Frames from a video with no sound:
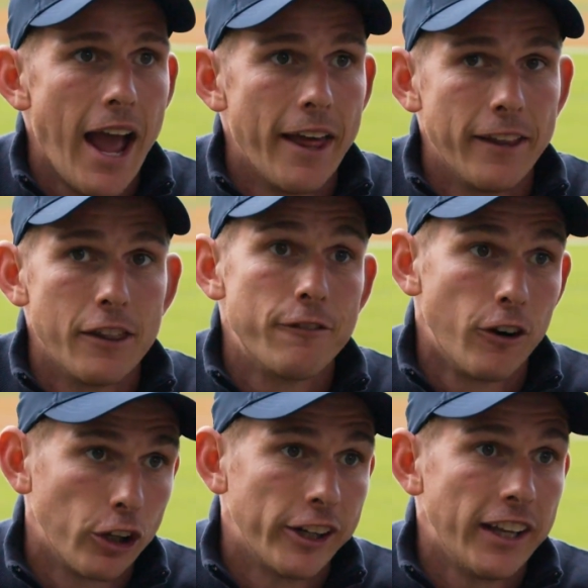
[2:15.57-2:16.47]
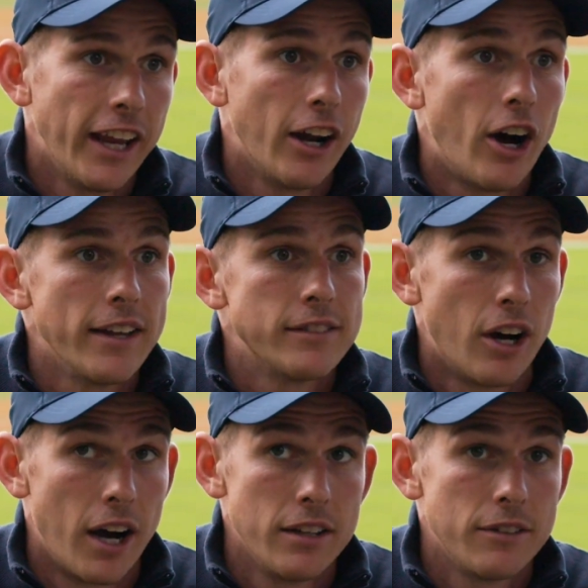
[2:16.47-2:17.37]
and then the following year I
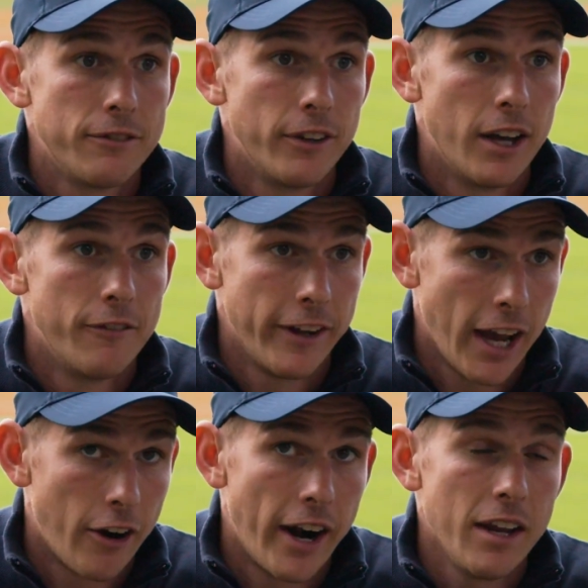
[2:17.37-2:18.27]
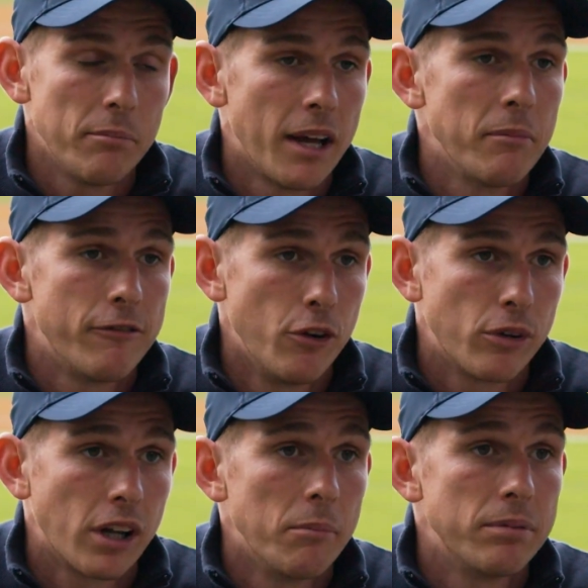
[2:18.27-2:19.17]
signed for VRA and played my
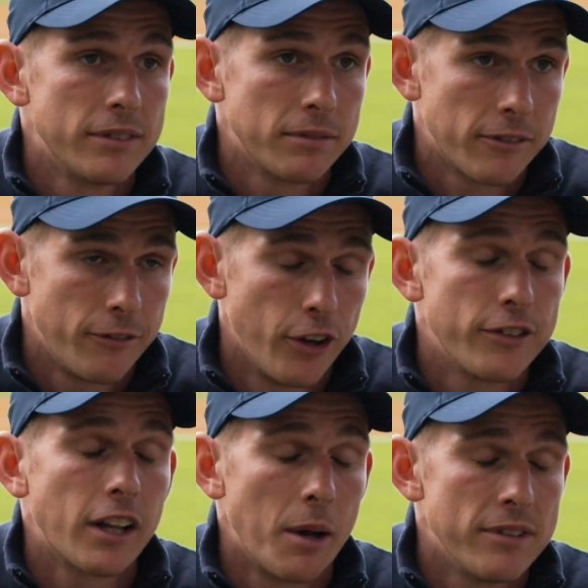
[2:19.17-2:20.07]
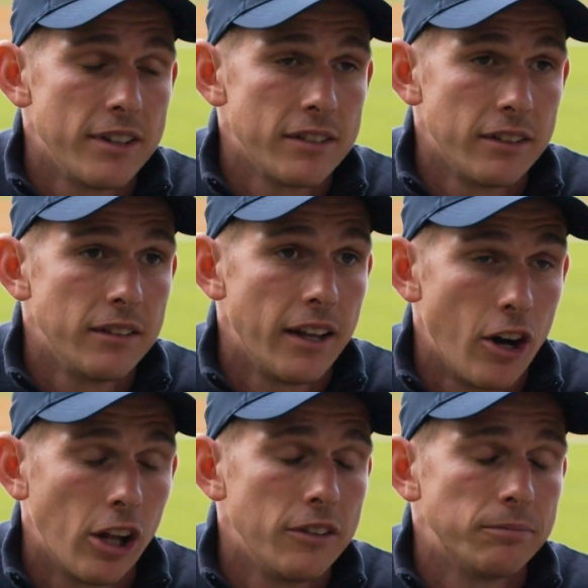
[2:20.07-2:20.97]
first club season in
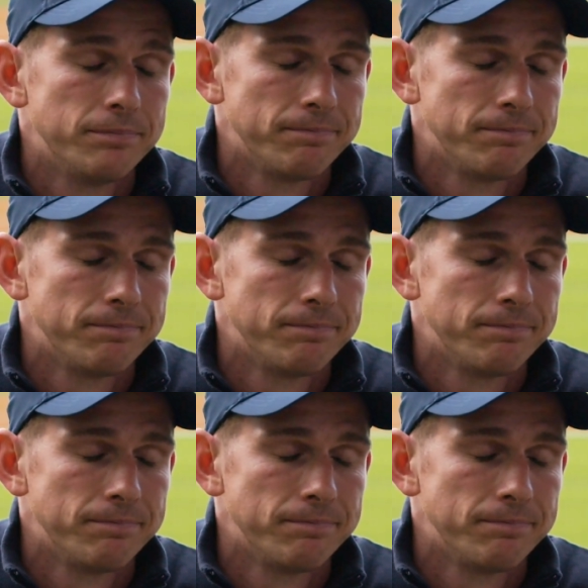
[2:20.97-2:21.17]
Holland.